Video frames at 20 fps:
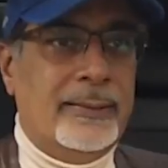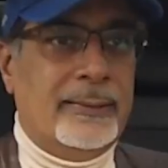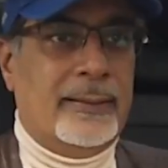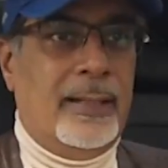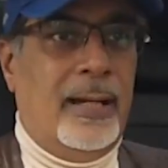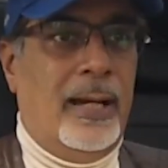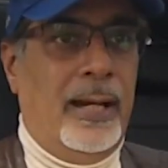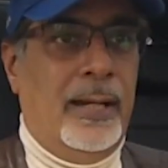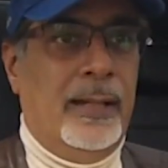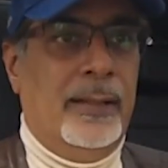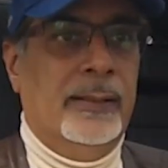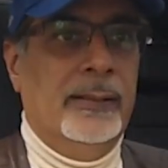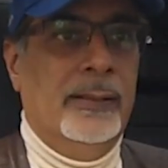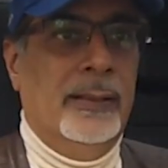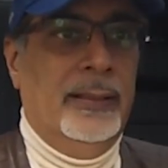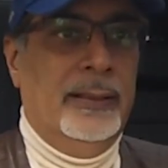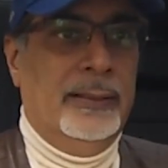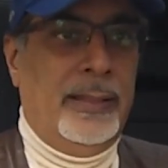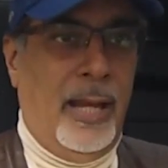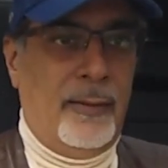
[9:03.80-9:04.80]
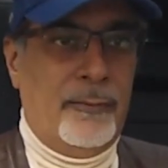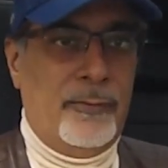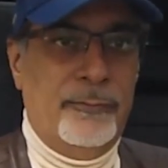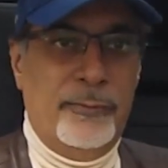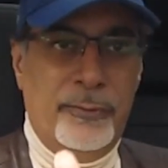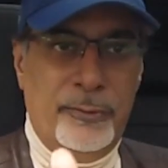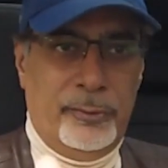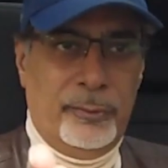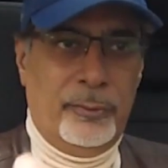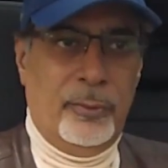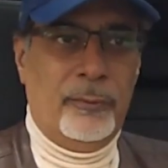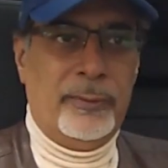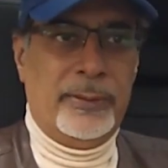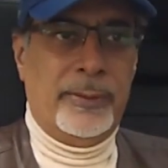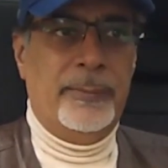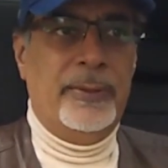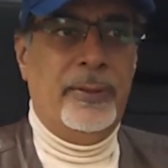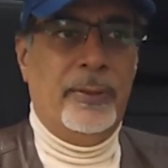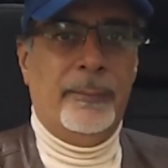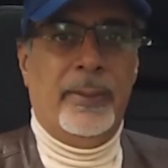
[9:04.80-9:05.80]
car. That review should already
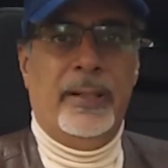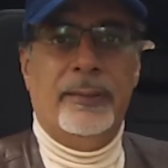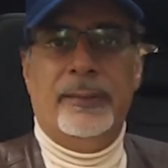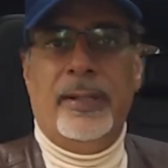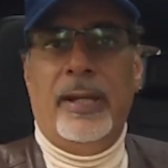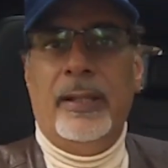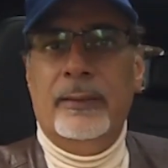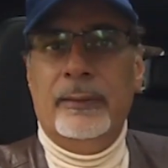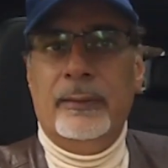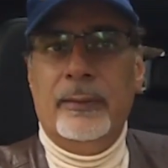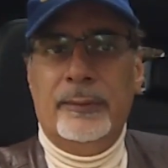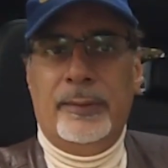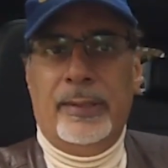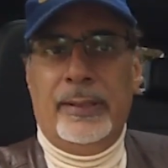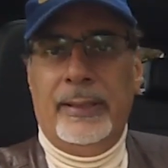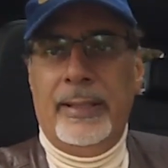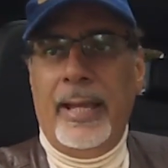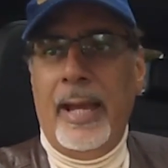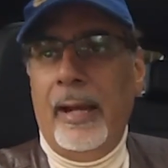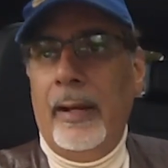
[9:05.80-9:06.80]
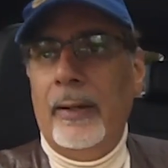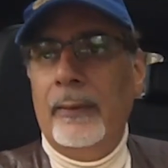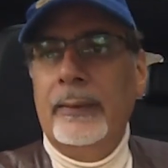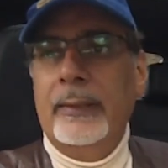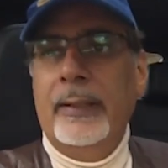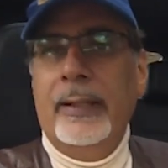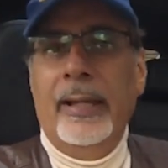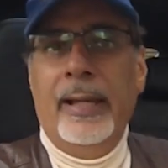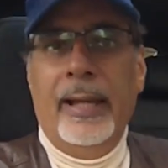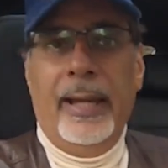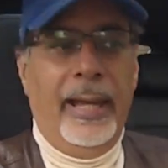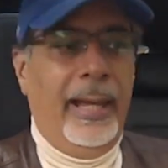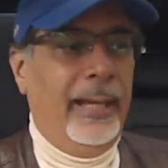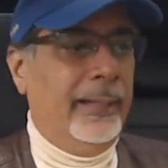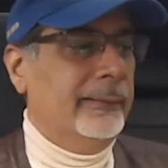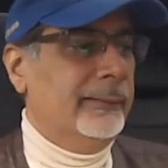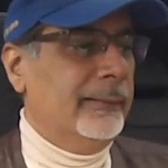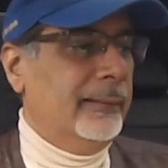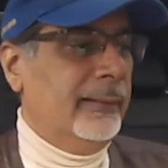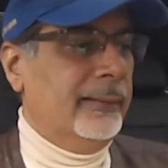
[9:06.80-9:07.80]
be on my channel. Go check it out.
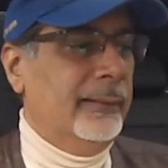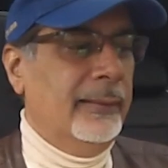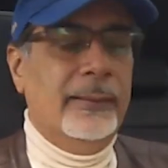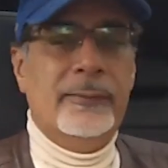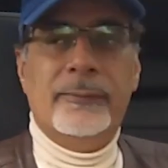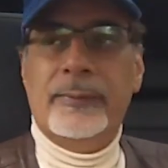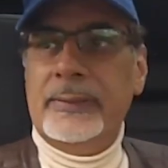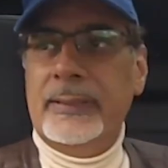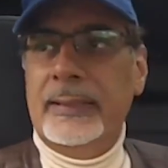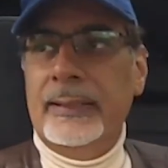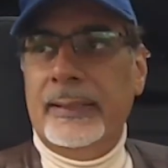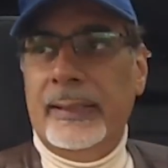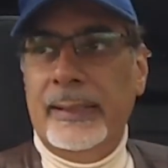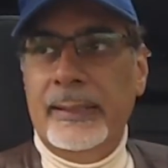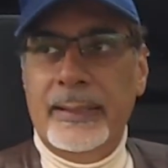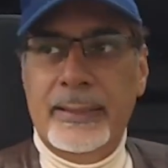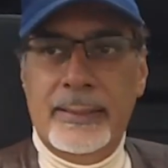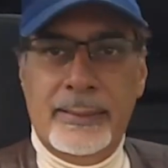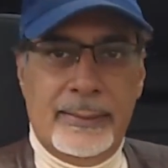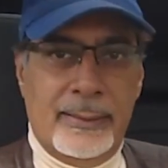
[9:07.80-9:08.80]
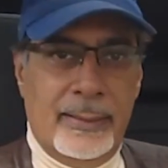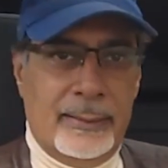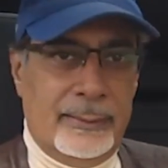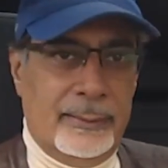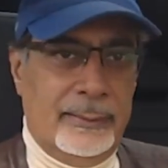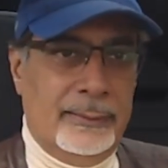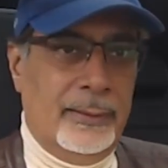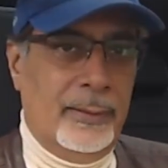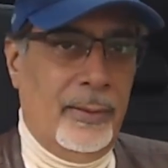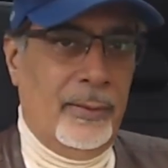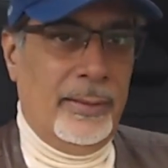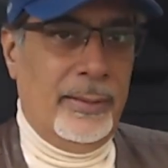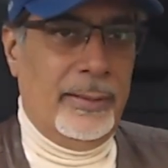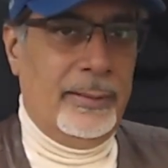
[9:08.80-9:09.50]
And the interesting thing is that, you know,